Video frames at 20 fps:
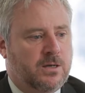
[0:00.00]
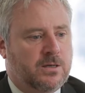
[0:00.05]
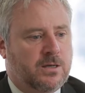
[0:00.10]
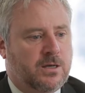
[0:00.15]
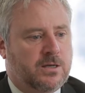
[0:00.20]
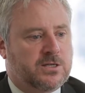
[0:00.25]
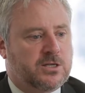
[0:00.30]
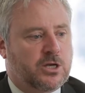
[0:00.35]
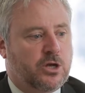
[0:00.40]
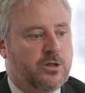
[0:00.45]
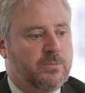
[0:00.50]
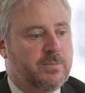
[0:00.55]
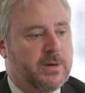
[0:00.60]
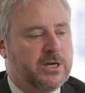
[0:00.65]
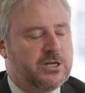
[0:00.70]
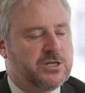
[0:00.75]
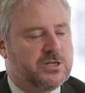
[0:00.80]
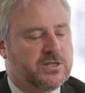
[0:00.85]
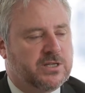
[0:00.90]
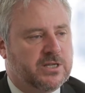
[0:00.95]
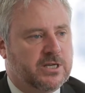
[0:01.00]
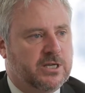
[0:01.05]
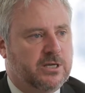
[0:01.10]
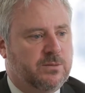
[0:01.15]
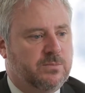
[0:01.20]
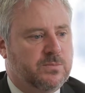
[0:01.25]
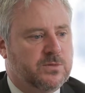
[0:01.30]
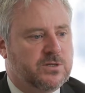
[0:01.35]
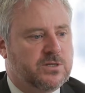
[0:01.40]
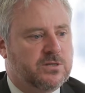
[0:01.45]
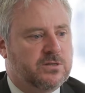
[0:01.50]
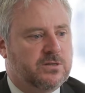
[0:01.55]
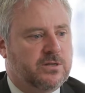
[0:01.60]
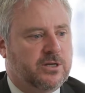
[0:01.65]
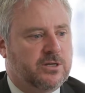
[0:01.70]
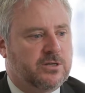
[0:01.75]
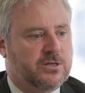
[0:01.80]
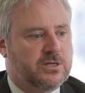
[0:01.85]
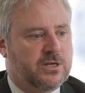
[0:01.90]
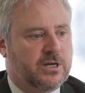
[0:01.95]
Yeah, so the major themes
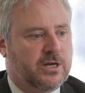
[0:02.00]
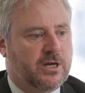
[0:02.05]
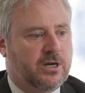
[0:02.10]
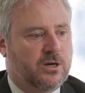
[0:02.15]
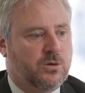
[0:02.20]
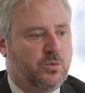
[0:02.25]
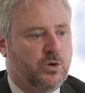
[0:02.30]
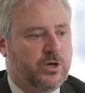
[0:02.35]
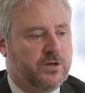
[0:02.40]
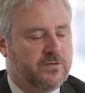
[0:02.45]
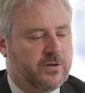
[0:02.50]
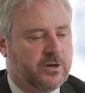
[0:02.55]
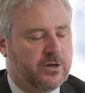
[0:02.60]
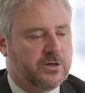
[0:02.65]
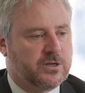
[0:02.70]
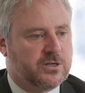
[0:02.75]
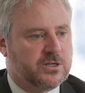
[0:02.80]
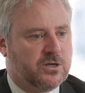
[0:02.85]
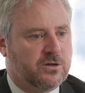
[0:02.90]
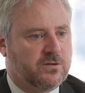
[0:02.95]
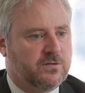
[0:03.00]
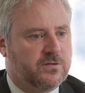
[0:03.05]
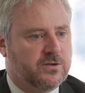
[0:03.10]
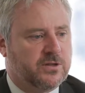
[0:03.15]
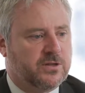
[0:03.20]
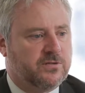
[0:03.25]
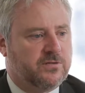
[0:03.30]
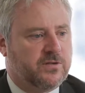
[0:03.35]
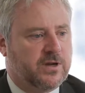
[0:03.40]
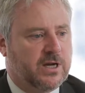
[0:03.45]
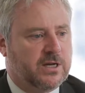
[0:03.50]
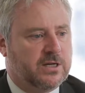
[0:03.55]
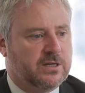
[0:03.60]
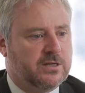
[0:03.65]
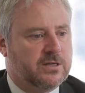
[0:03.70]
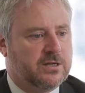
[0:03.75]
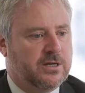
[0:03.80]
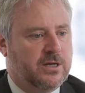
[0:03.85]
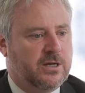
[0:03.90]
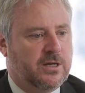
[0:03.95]
that we focus on for the
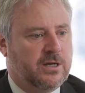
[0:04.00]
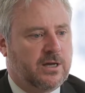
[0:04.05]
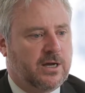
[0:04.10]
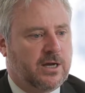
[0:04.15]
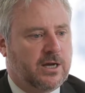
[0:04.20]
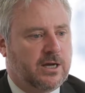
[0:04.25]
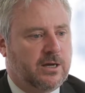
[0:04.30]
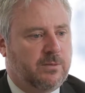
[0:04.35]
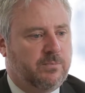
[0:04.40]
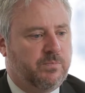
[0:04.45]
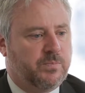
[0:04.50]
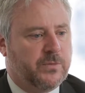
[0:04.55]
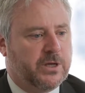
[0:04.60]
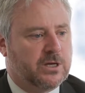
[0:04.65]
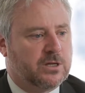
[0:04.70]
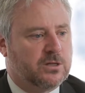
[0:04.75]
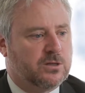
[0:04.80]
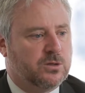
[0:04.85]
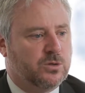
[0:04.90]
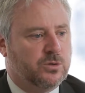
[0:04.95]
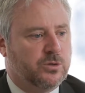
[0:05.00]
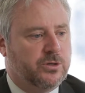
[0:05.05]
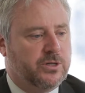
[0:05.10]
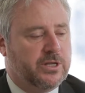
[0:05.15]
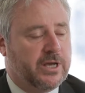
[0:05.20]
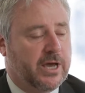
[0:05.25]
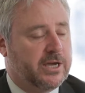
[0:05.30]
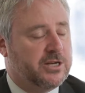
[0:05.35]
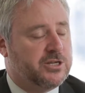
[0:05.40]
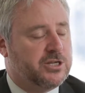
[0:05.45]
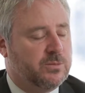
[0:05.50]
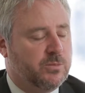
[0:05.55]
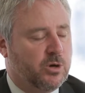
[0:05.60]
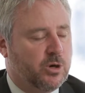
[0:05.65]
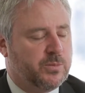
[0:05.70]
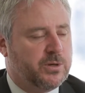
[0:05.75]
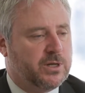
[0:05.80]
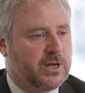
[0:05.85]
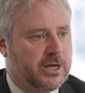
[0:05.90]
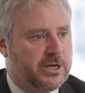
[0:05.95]
fund include the ageing
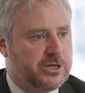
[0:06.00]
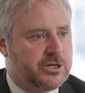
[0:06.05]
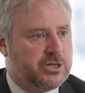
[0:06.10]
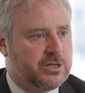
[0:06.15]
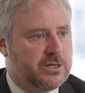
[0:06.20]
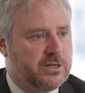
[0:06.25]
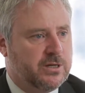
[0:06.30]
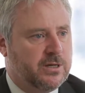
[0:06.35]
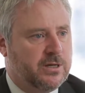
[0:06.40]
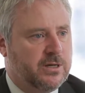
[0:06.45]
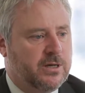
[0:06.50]
population.